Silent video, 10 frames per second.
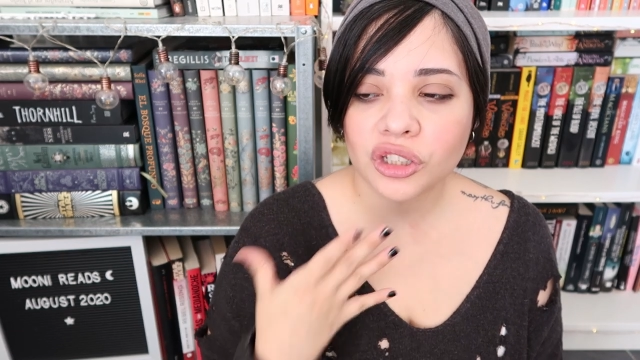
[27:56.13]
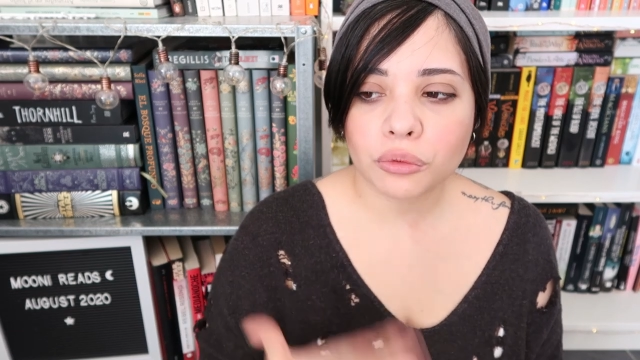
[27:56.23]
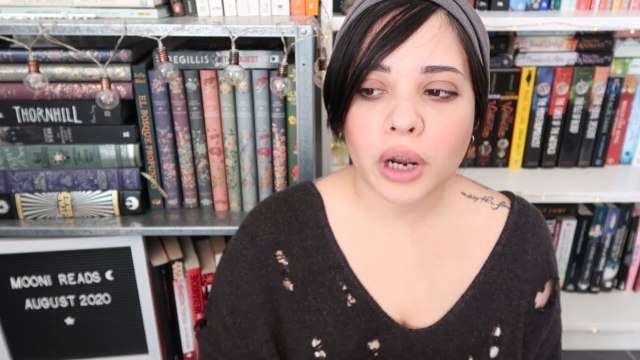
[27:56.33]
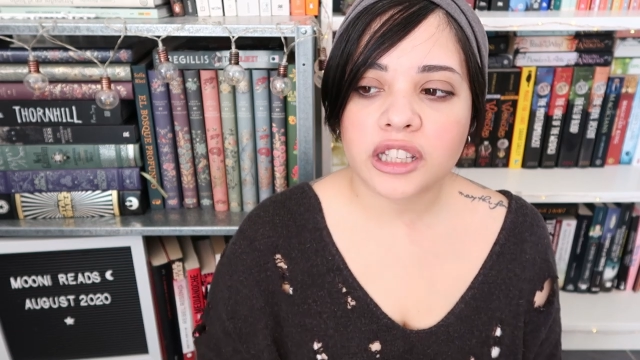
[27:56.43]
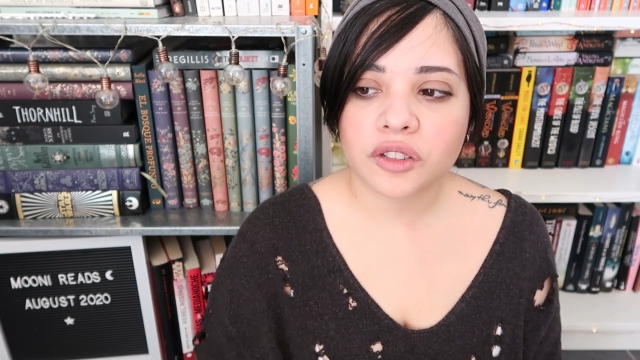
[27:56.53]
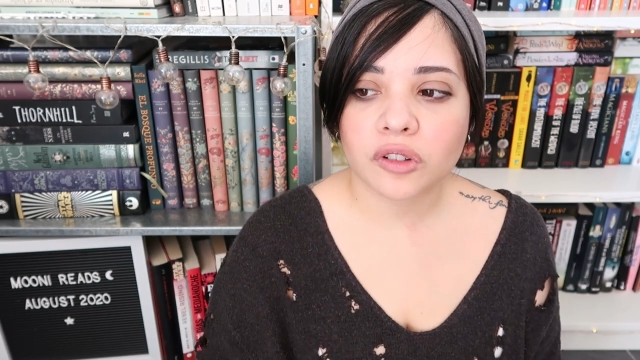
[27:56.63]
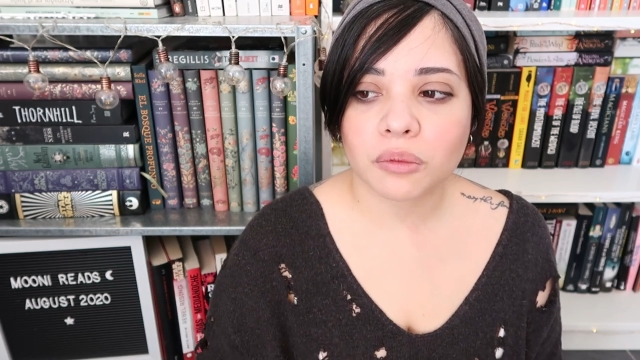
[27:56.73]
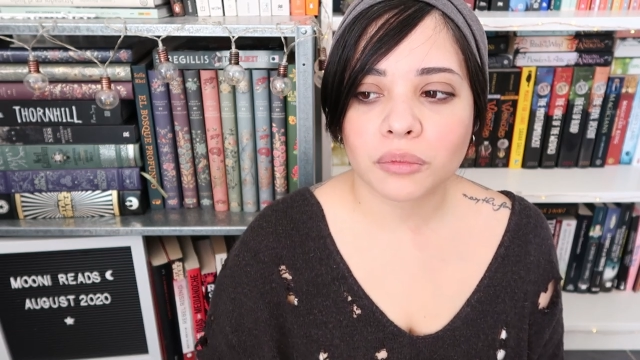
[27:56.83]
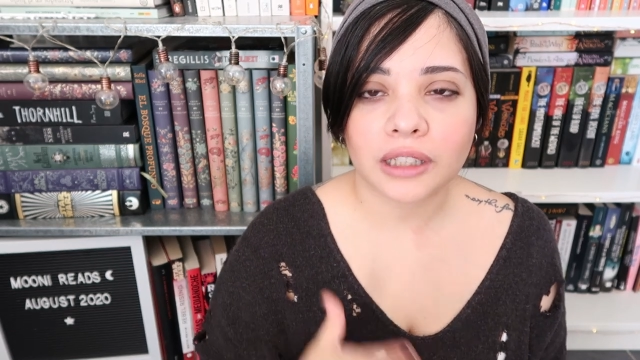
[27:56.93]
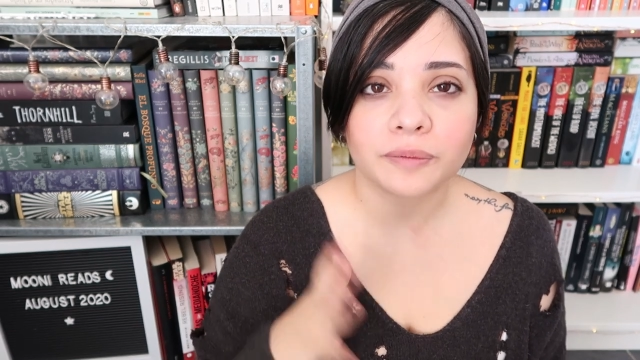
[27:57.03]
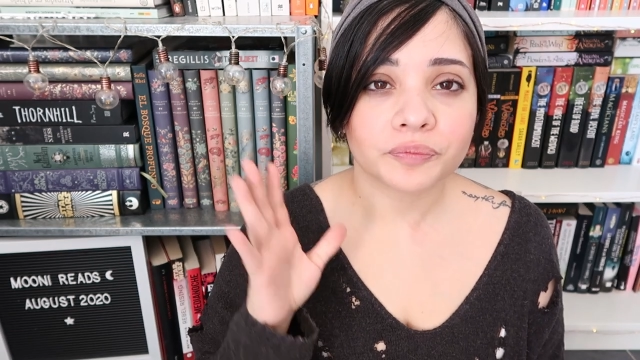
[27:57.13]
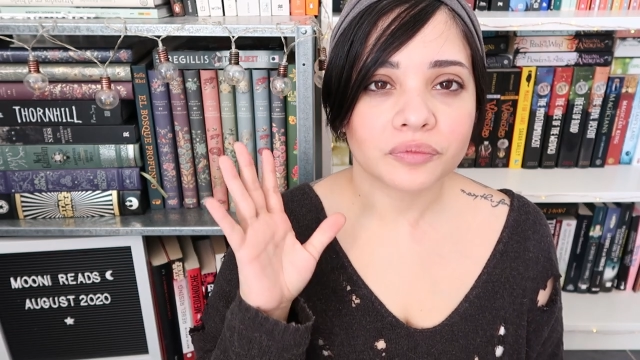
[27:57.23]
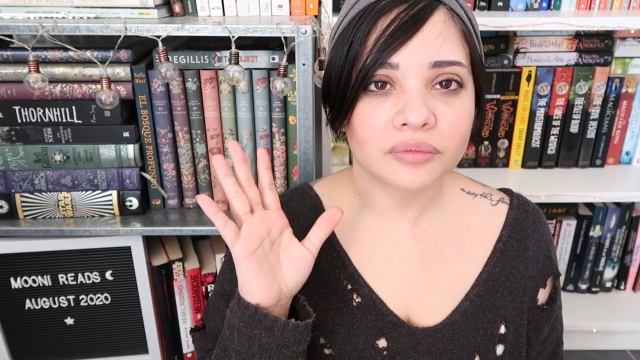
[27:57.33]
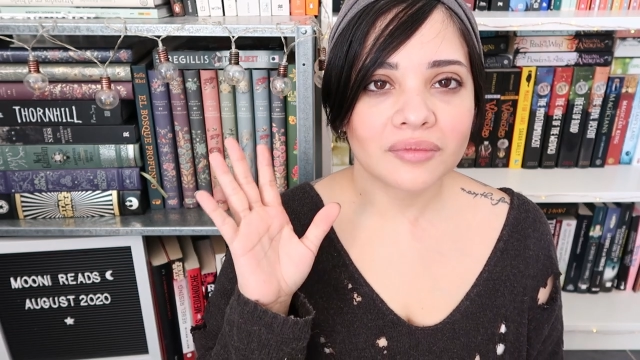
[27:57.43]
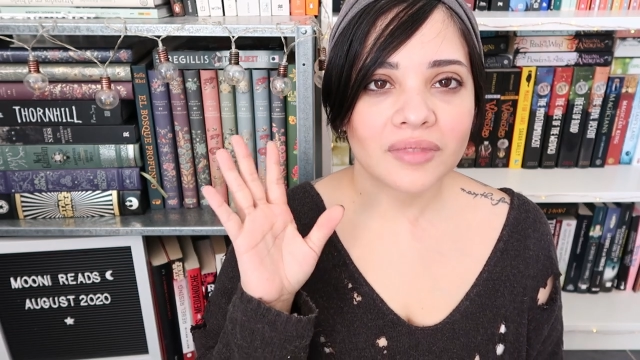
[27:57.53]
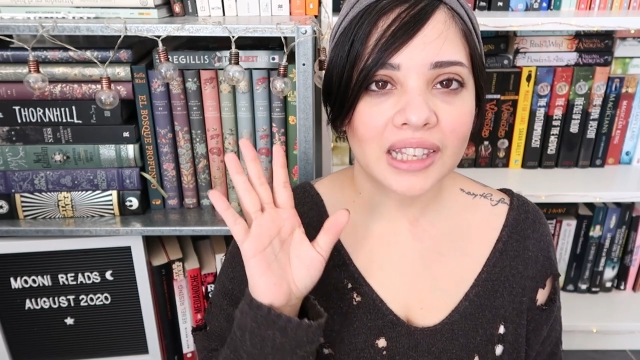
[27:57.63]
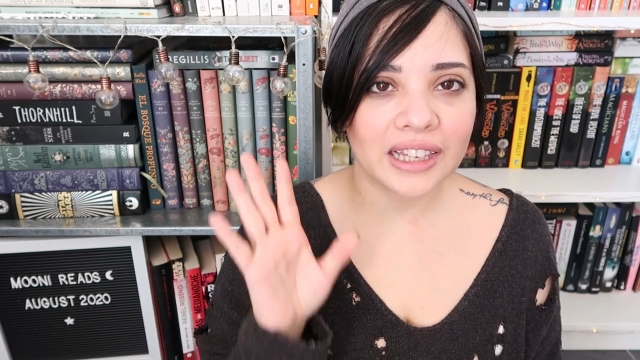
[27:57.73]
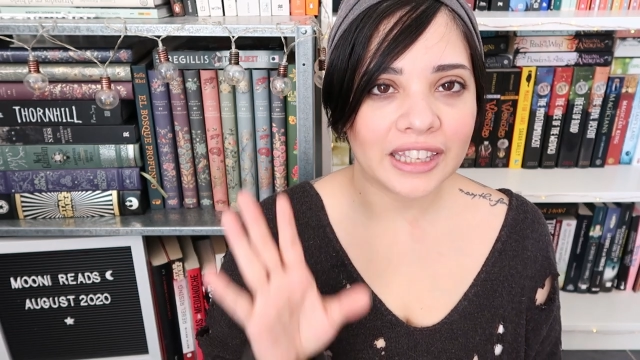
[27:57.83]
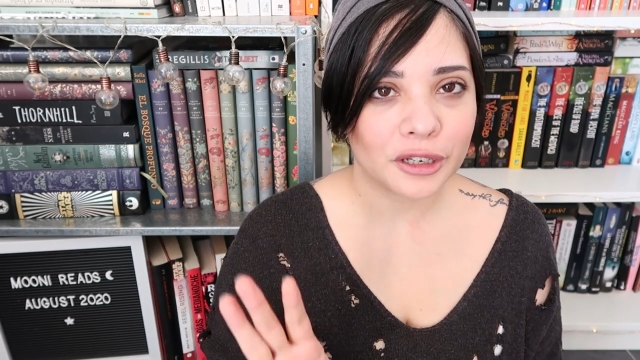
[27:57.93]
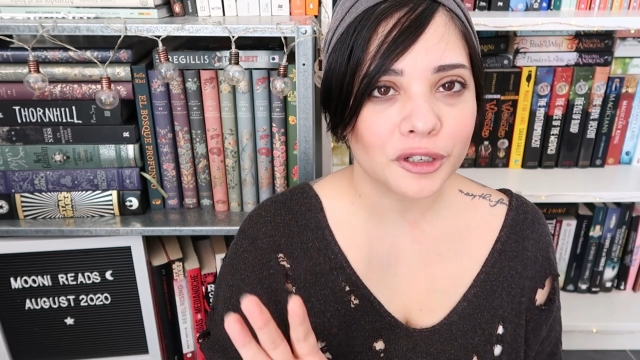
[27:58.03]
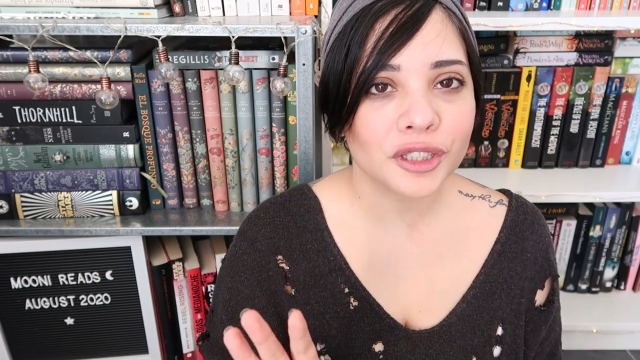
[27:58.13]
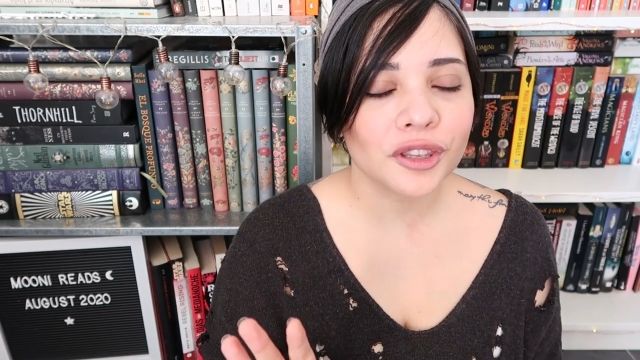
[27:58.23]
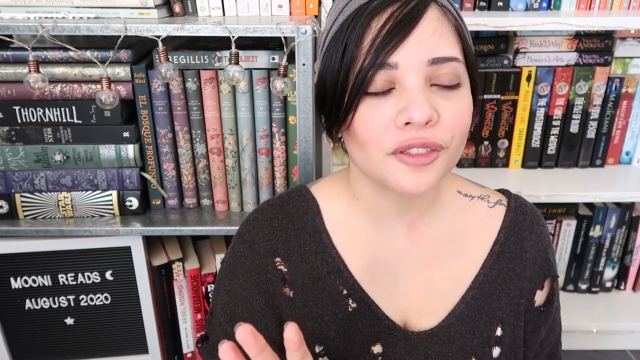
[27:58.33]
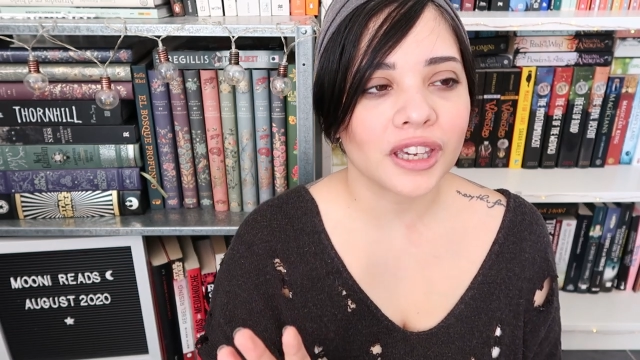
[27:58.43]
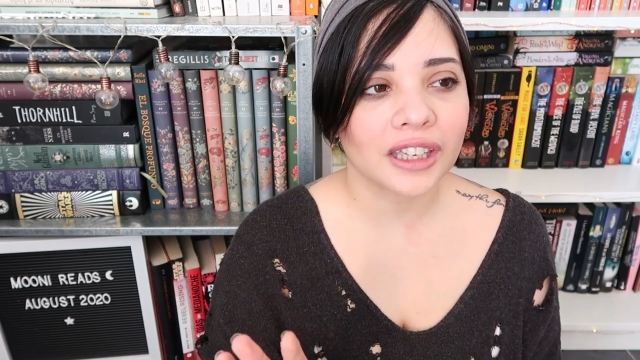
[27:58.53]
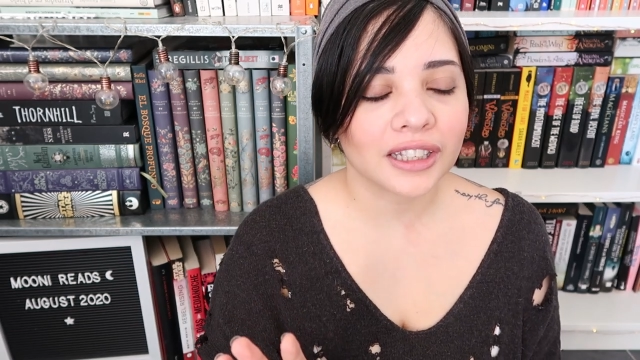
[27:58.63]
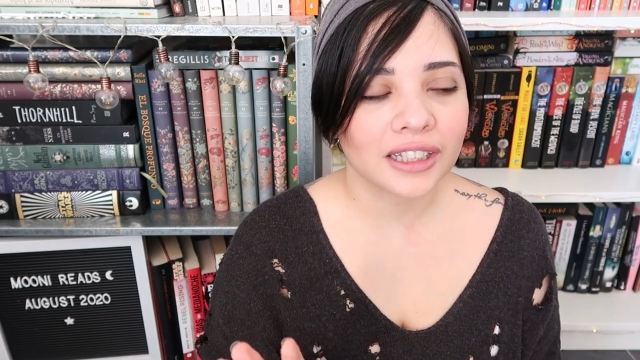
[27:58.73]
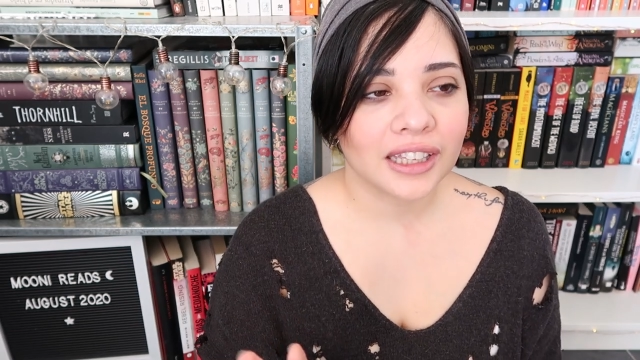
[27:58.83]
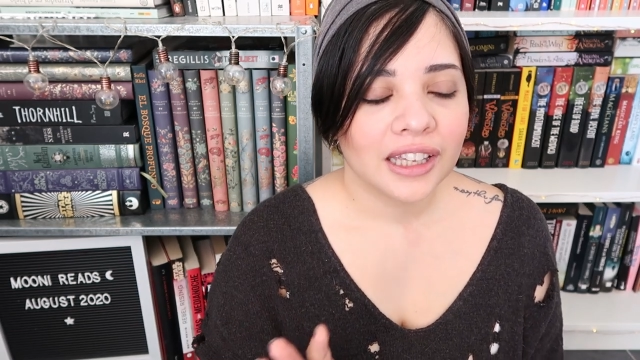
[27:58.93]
She writes for me. Here's the thing.